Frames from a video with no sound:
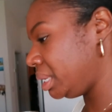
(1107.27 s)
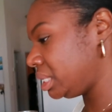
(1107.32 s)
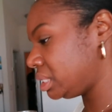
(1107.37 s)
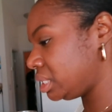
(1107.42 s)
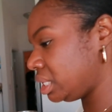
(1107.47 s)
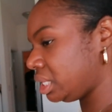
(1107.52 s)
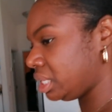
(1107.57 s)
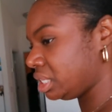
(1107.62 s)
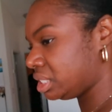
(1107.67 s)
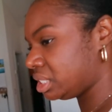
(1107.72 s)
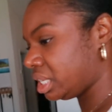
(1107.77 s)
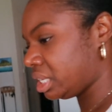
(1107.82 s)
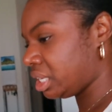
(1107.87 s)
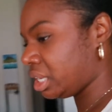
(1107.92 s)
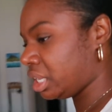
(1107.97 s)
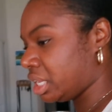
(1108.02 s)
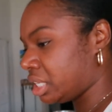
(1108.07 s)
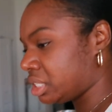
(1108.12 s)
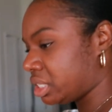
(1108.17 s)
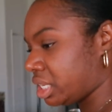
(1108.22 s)
Mason eat ten
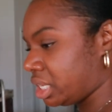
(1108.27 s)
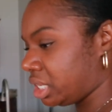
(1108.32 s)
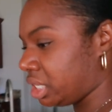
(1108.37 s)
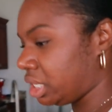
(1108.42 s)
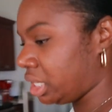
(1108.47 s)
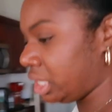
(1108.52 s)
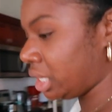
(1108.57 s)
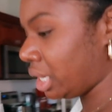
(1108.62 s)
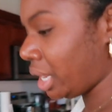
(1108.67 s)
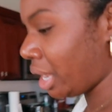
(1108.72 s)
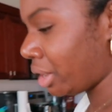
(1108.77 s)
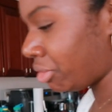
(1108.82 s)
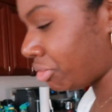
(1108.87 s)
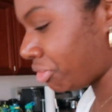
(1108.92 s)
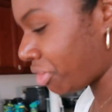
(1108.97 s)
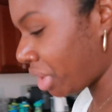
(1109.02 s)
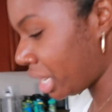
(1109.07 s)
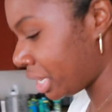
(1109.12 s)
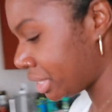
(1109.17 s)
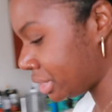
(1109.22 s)
nuggets and he eat a lot of
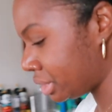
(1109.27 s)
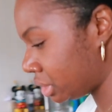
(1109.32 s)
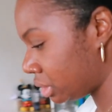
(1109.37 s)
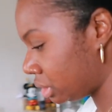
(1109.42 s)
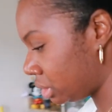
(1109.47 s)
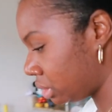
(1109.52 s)
fries.